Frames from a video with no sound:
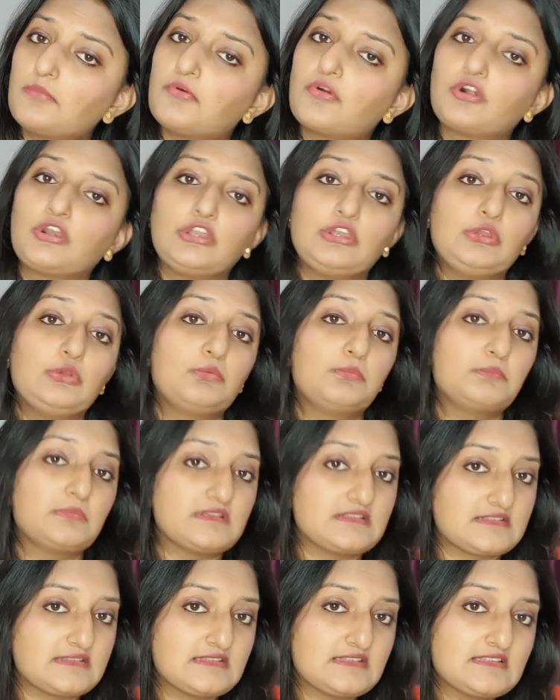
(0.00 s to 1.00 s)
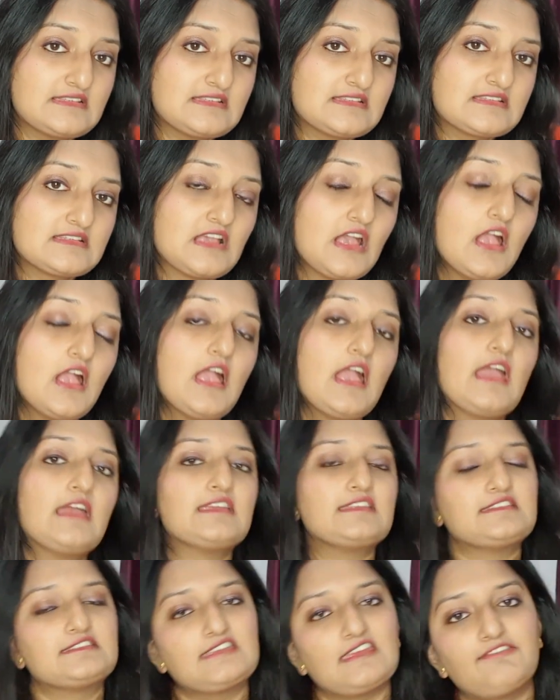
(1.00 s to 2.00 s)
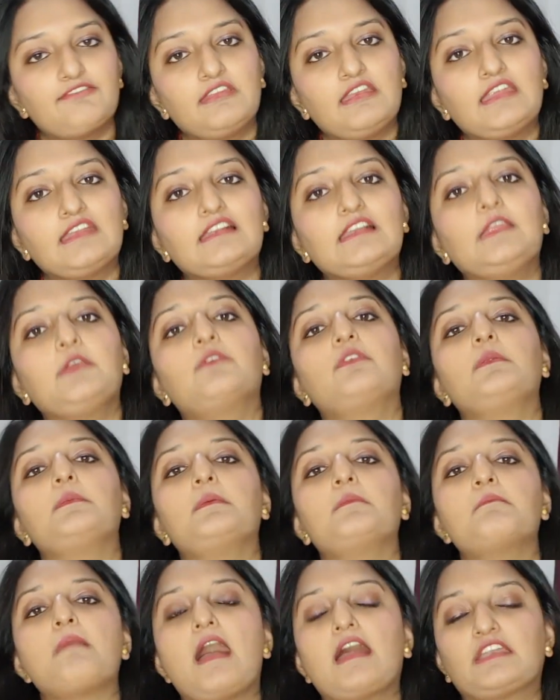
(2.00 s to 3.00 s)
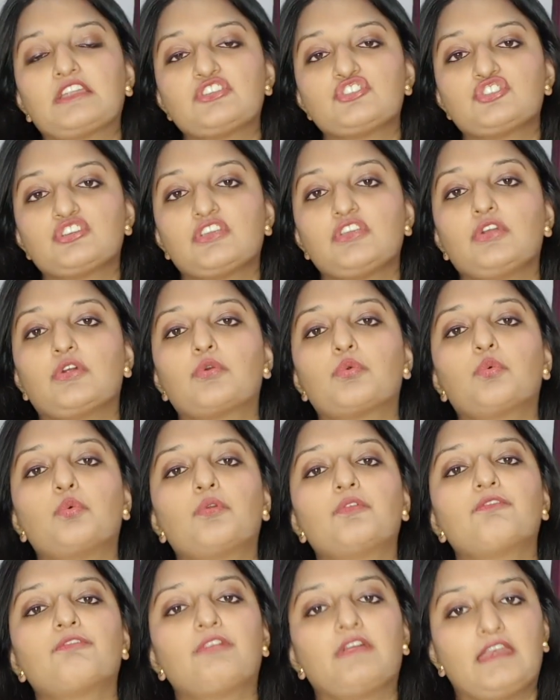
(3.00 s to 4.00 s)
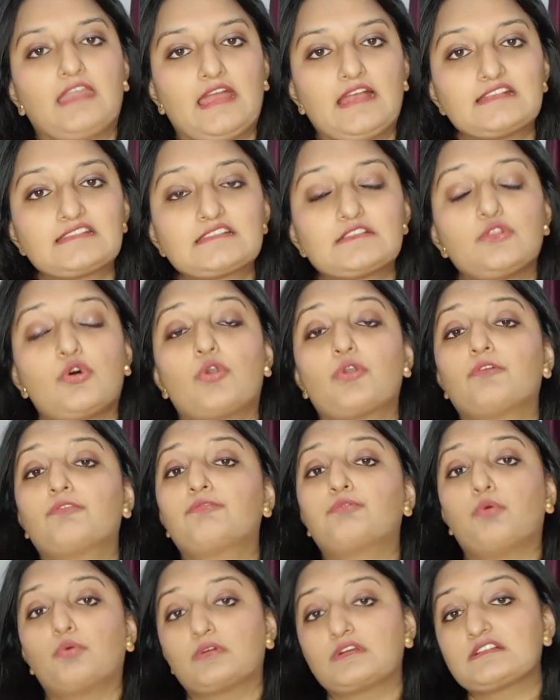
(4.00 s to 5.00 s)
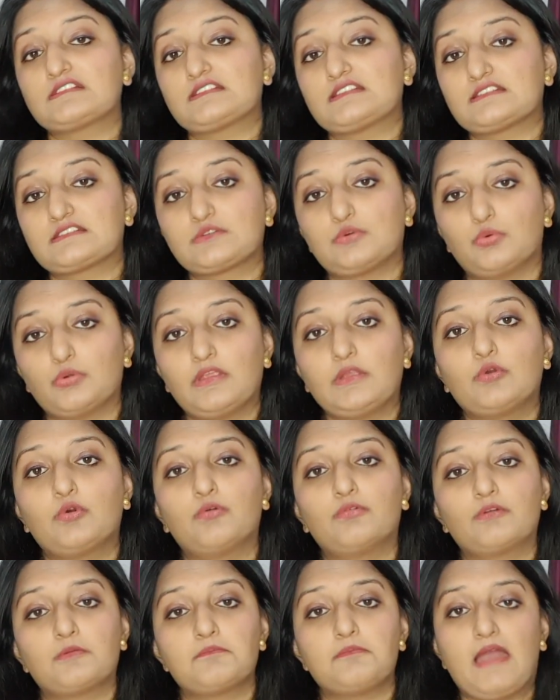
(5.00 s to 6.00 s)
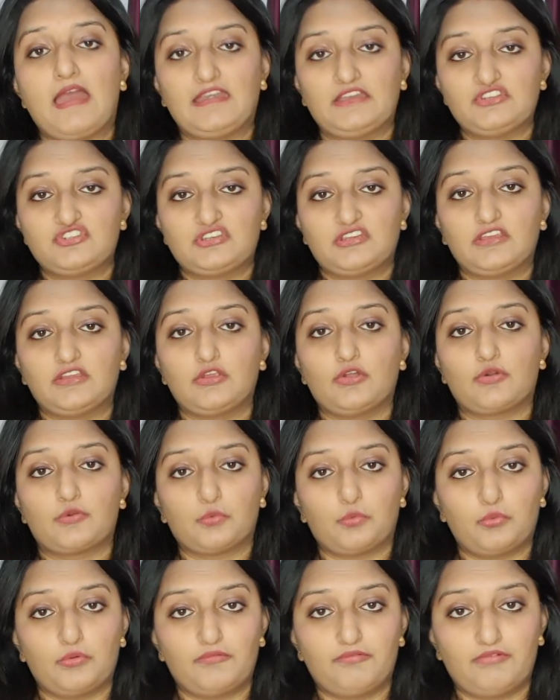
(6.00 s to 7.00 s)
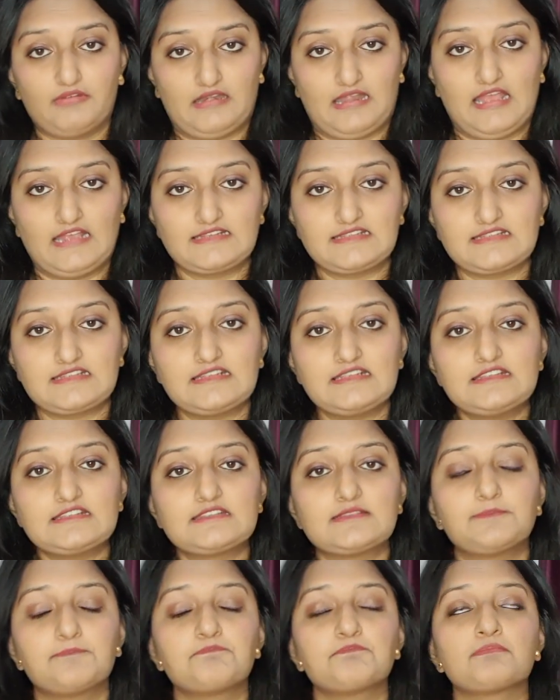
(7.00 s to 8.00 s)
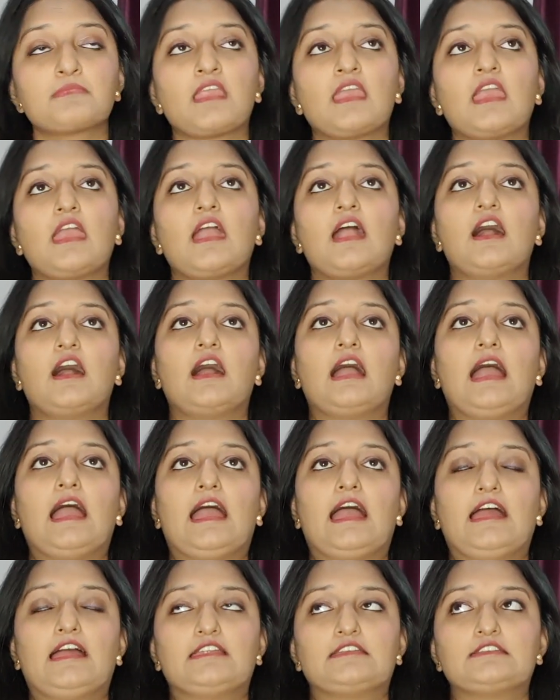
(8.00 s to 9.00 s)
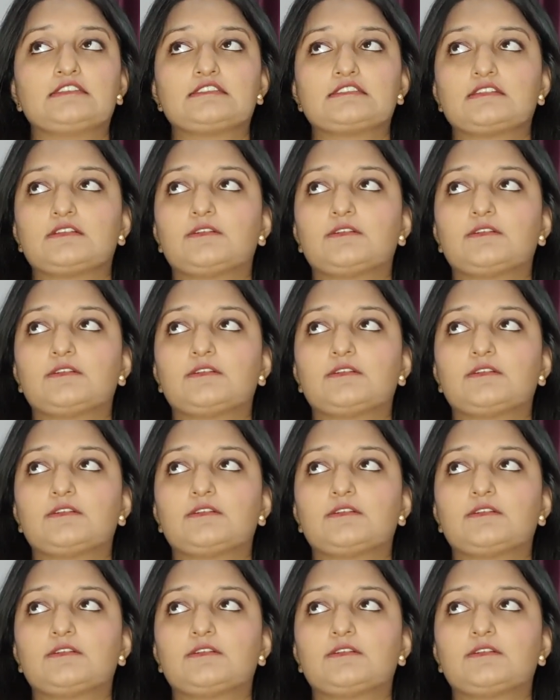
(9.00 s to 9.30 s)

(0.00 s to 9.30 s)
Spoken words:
or a new business. Definitely you will be managing your own finance. A lot of focus is going over managing your own finances. And